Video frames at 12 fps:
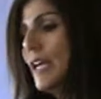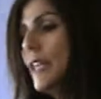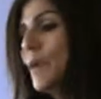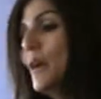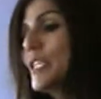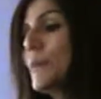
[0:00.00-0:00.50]

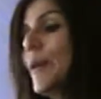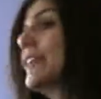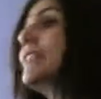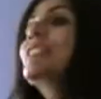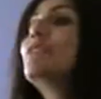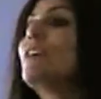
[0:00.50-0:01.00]
The West
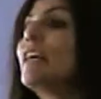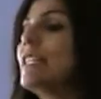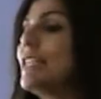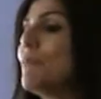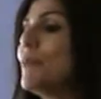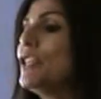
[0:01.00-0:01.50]
Bank is
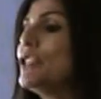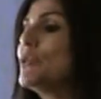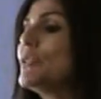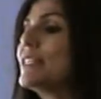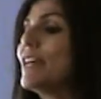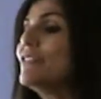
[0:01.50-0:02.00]
divided up into
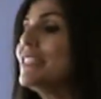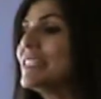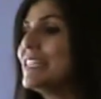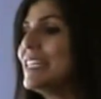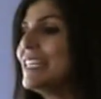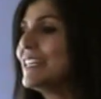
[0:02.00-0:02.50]

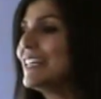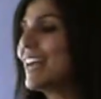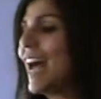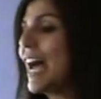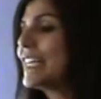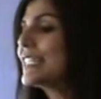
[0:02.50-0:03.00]
70
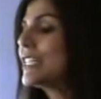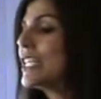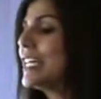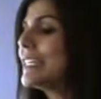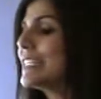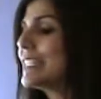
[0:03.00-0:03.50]

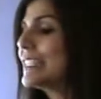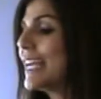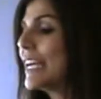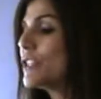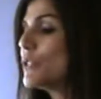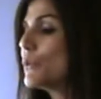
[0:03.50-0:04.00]
isolated
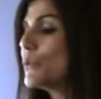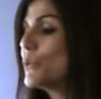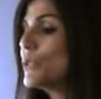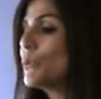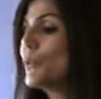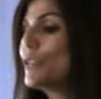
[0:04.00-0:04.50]

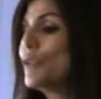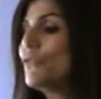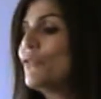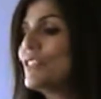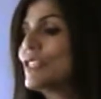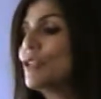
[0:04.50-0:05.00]
cantons with no
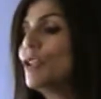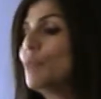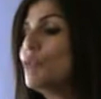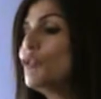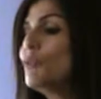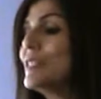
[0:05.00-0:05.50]
physical
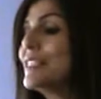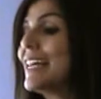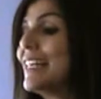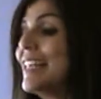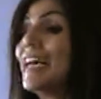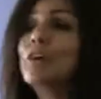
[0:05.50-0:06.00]
movement
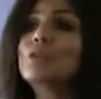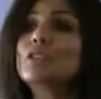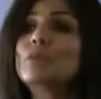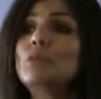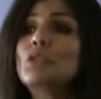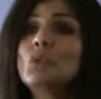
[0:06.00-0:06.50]
allowed
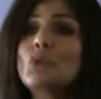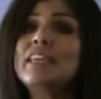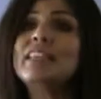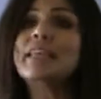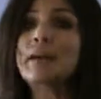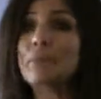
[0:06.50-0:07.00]

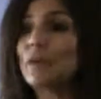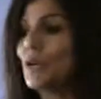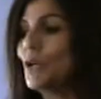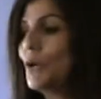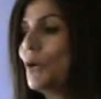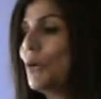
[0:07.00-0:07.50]
between them
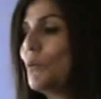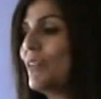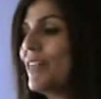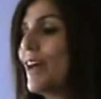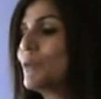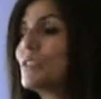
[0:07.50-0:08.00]

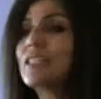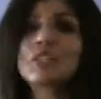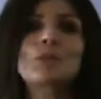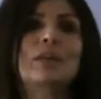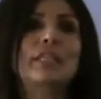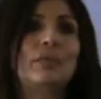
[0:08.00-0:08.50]
without
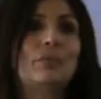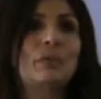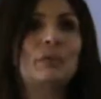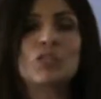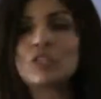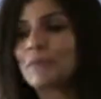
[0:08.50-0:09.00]
Israeli
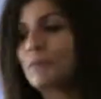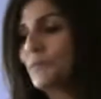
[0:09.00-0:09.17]
permission.